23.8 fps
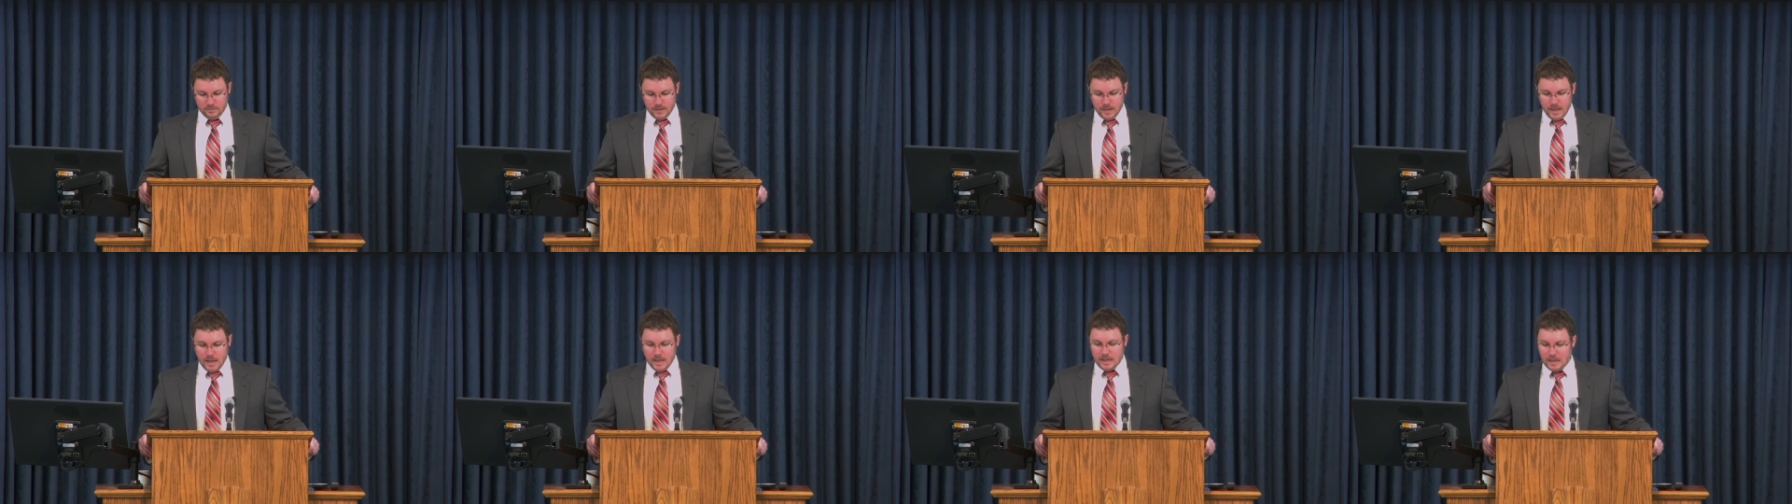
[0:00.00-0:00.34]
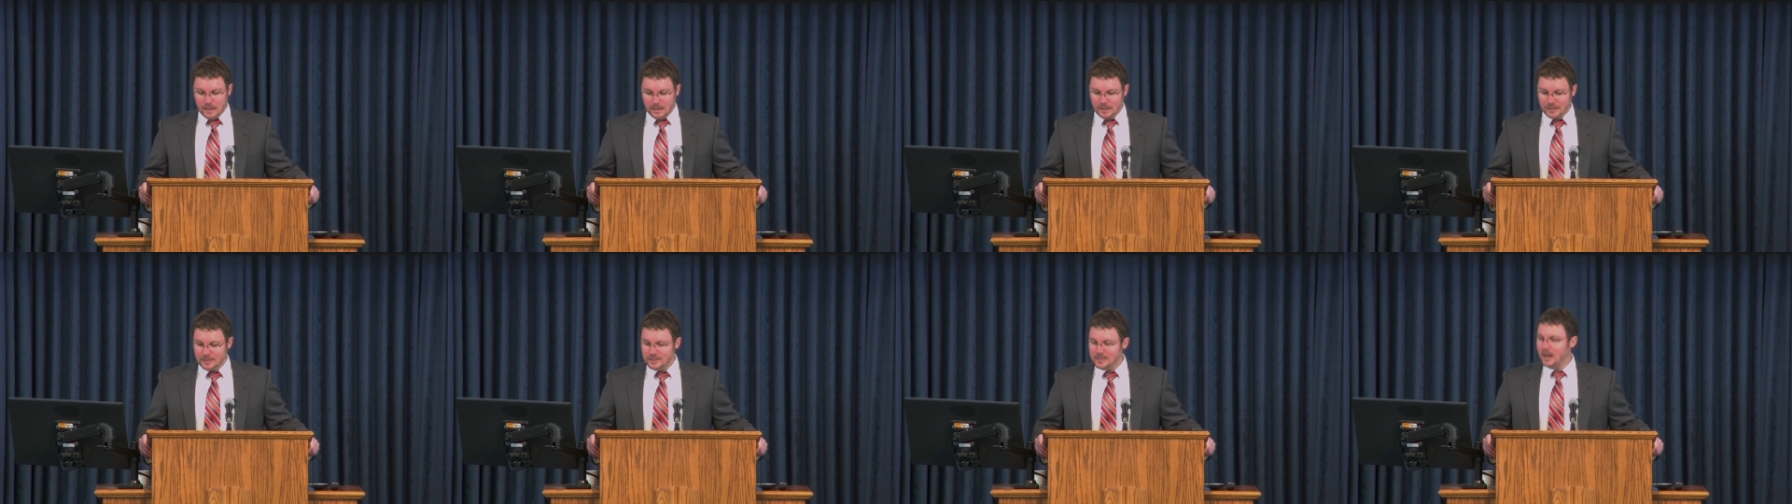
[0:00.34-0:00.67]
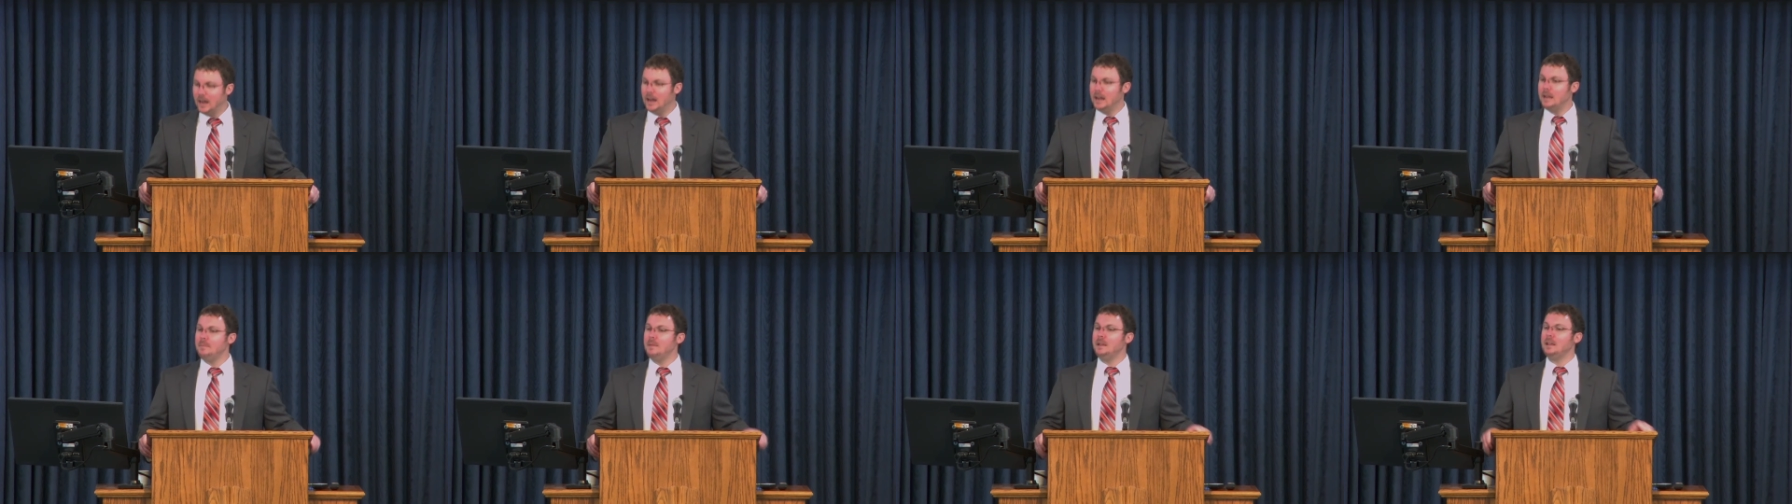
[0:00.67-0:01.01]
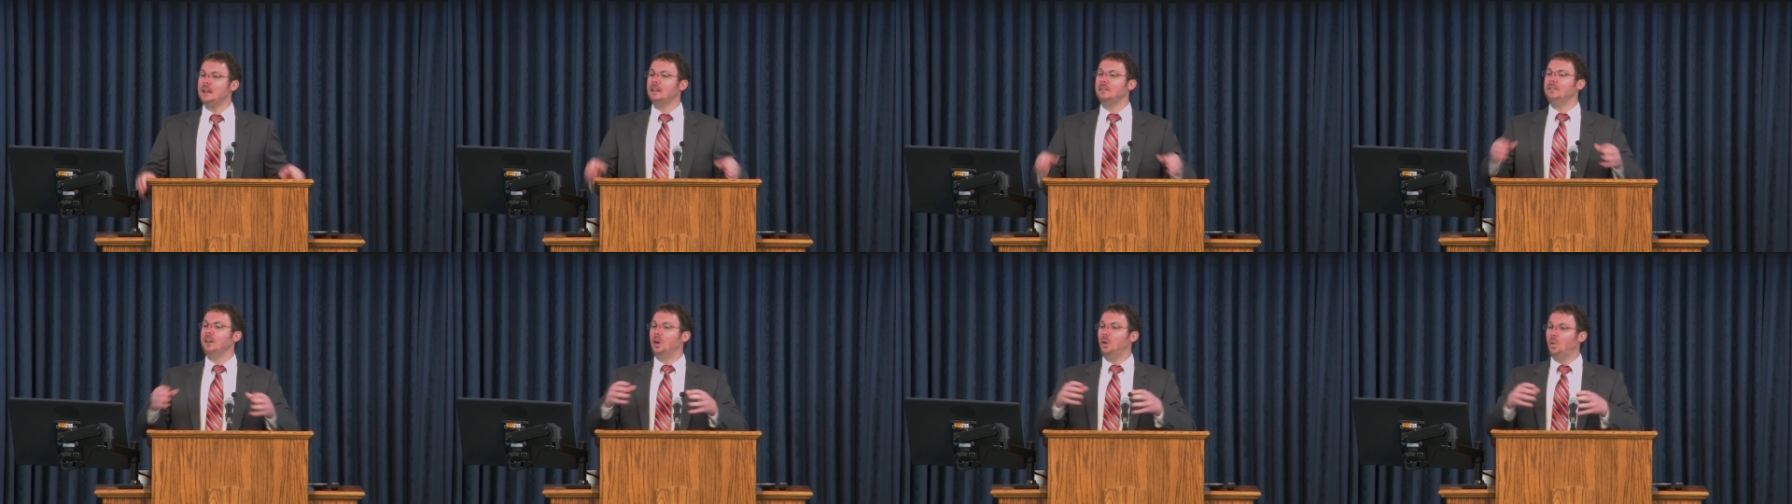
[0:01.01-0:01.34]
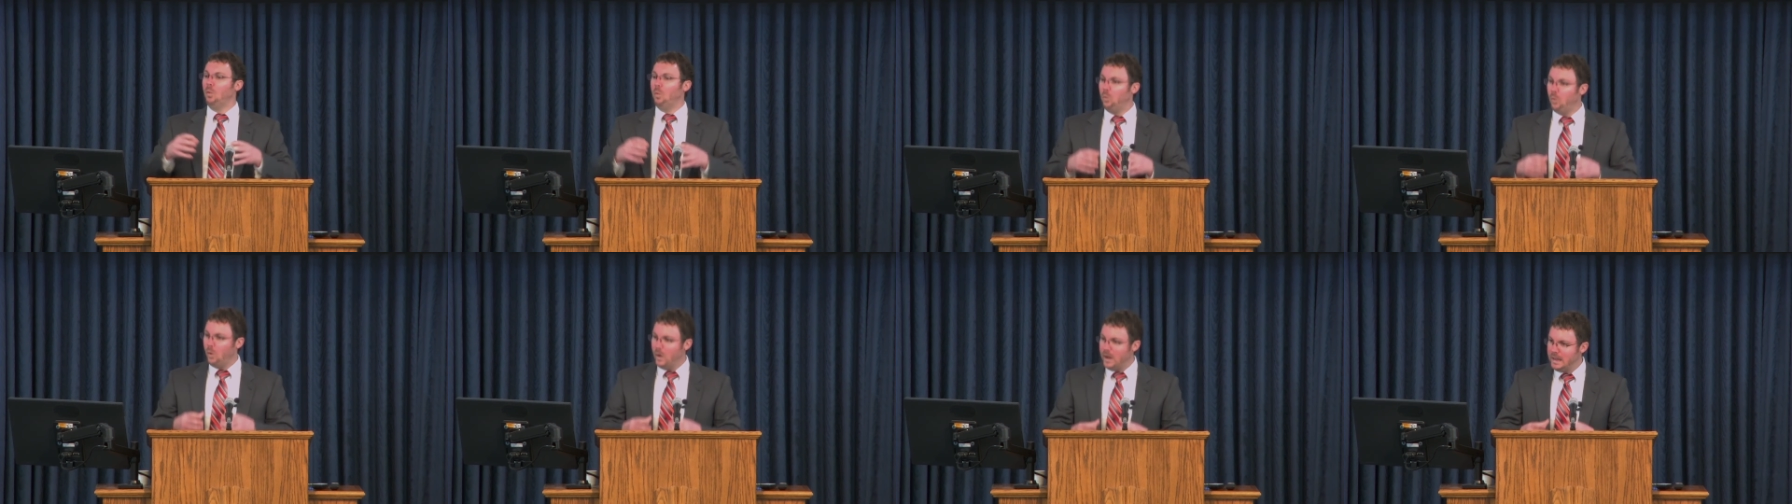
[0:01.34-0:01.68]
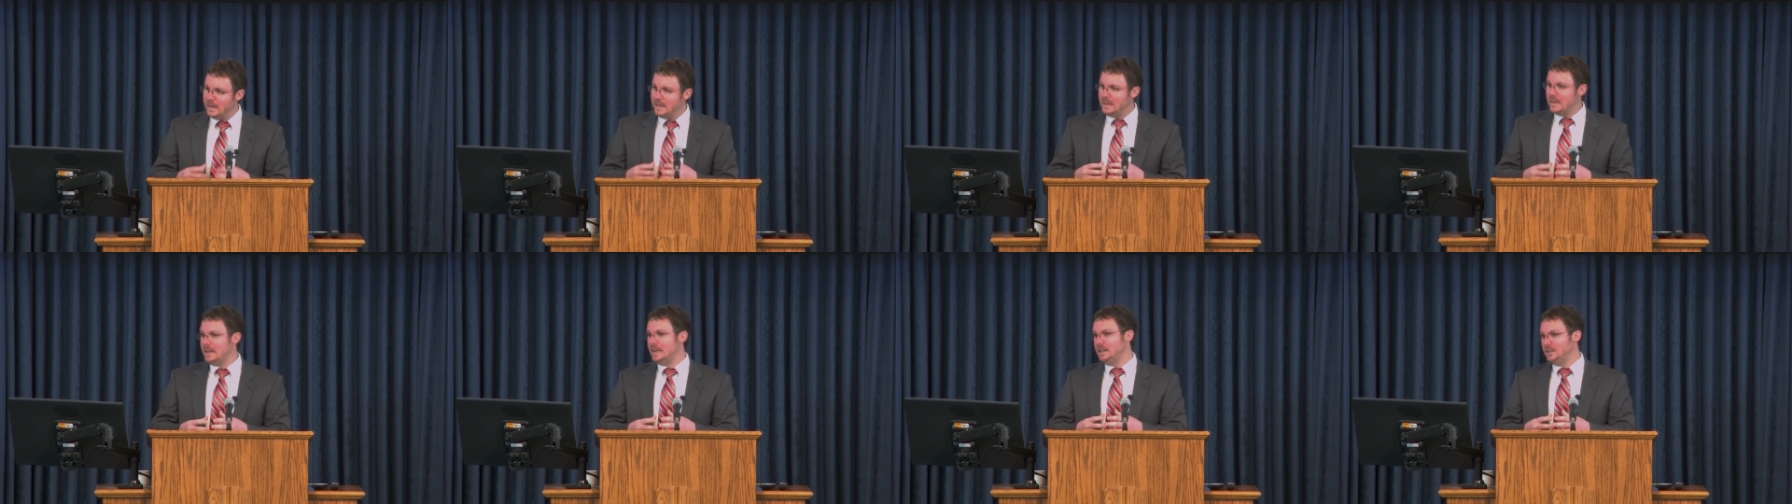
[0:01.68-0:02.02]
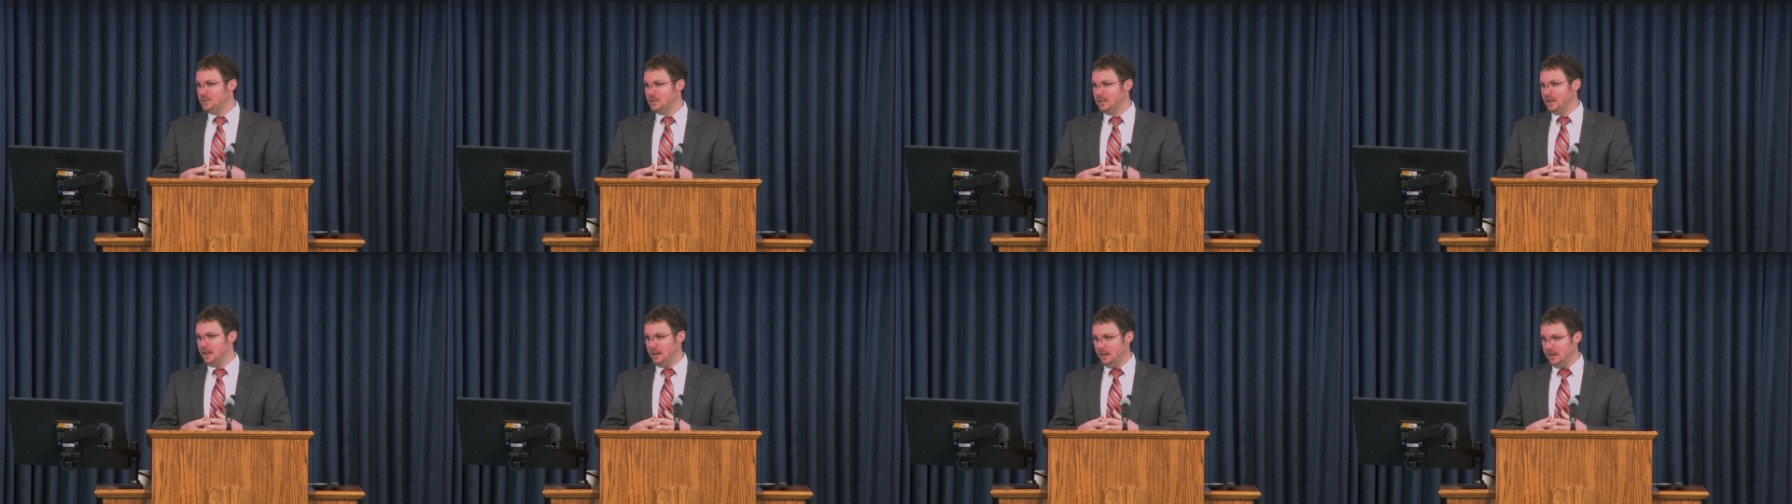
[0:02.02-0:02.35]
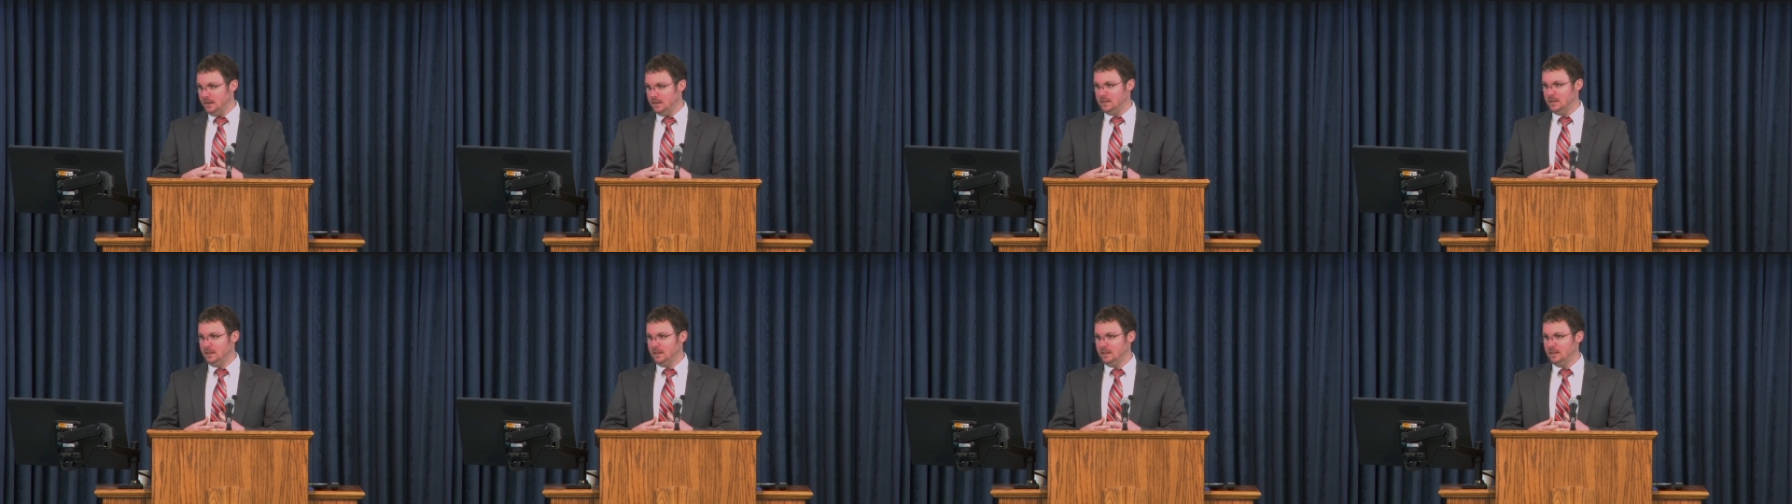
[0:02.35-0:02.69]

Yet the timing of when he said it